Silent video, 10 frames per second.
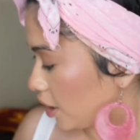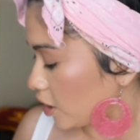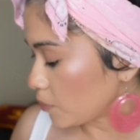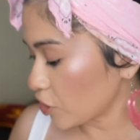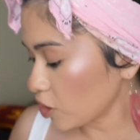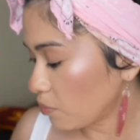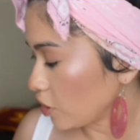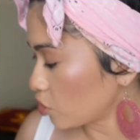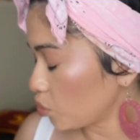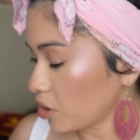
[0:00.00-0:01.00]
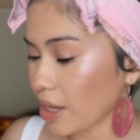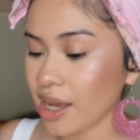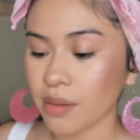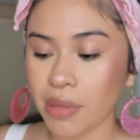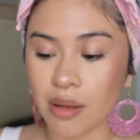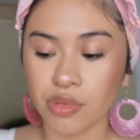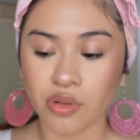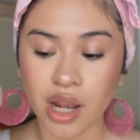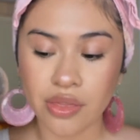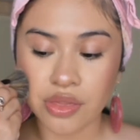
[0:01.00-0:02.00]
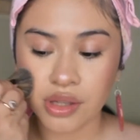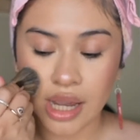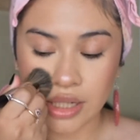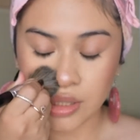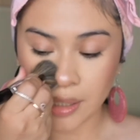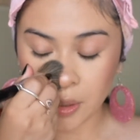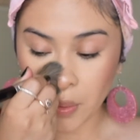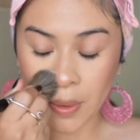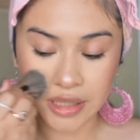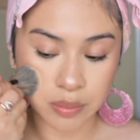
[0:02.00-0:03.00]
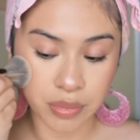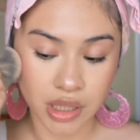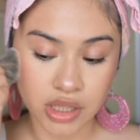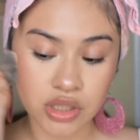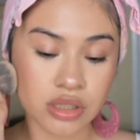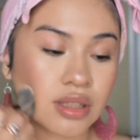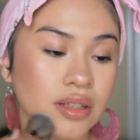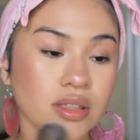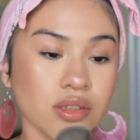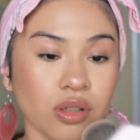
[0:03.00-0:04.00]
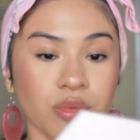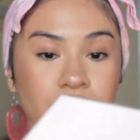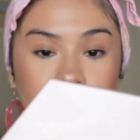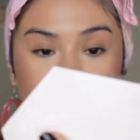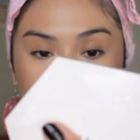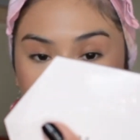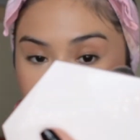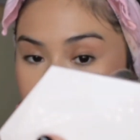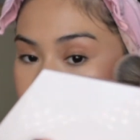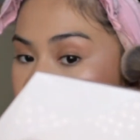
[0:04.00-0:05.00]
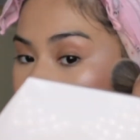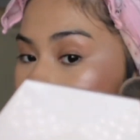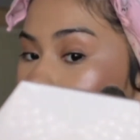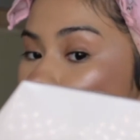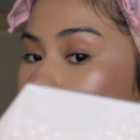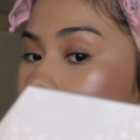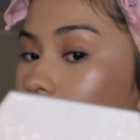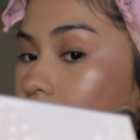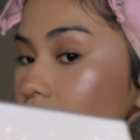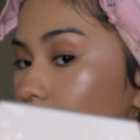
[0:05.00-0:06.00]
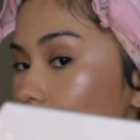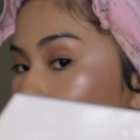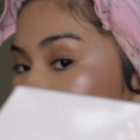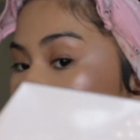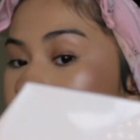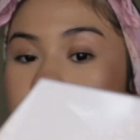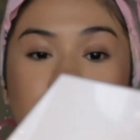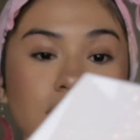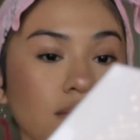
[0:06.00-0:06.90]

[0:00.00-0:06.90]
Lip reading: And especially mixed with that Pat McGrath eyeshadow as a blush, that's so pretty. I love it.